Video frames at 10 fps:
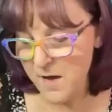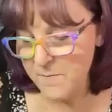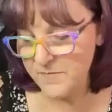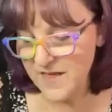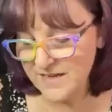
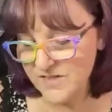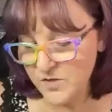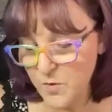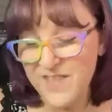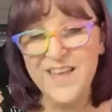
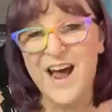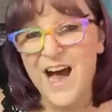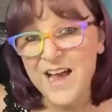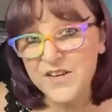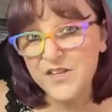That's the way
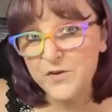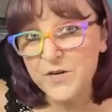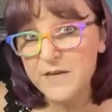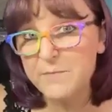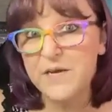that I
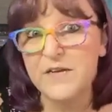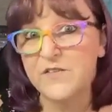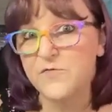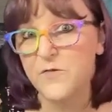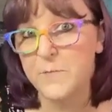do it
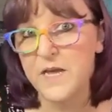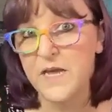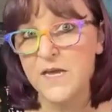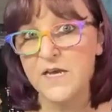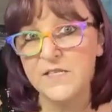because for
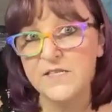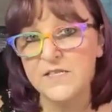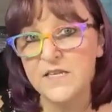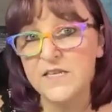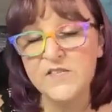me
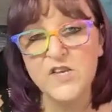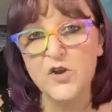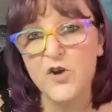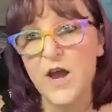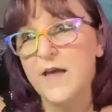it's
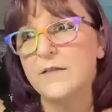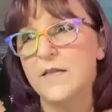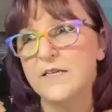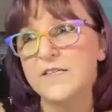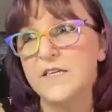easier
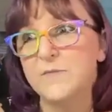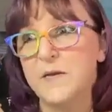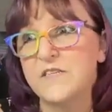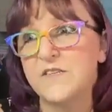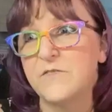and less
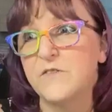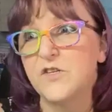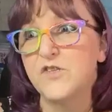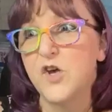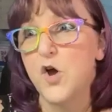
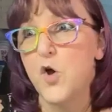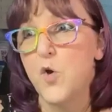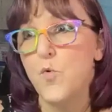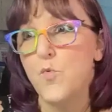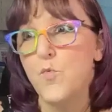expensive.
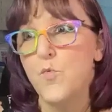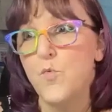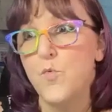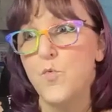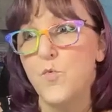So
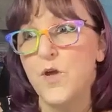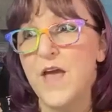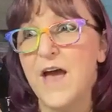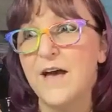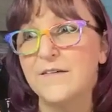
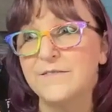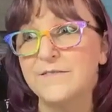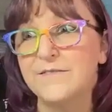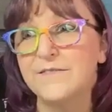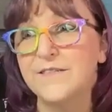yeah,
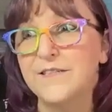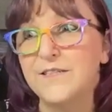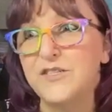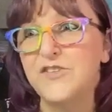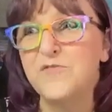
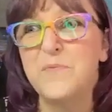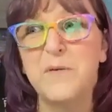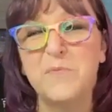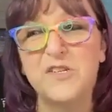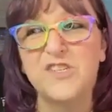
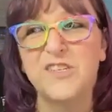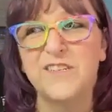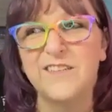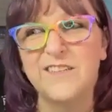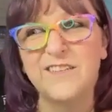you've been
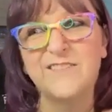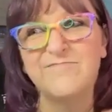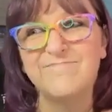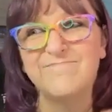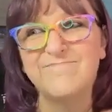pushing a
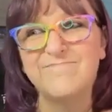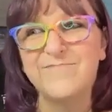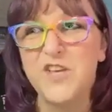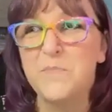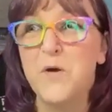little.
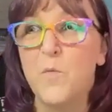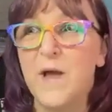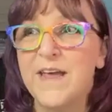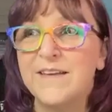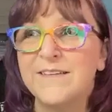You've
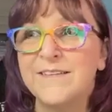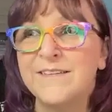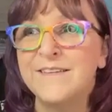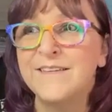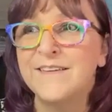been
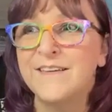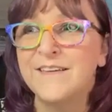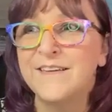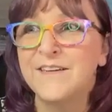waiting.